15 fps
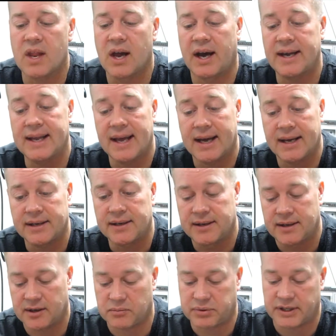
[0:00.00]
I add
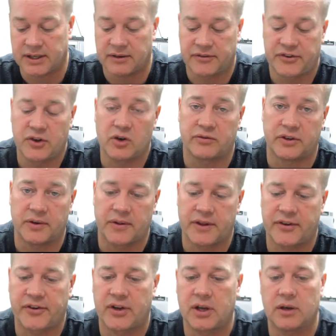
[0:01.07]
a plate of silver.
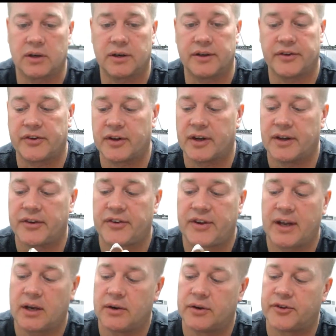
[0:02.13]
This here is a
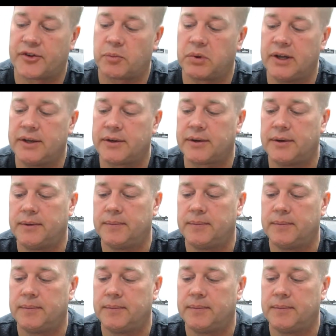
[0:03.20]
standard splint,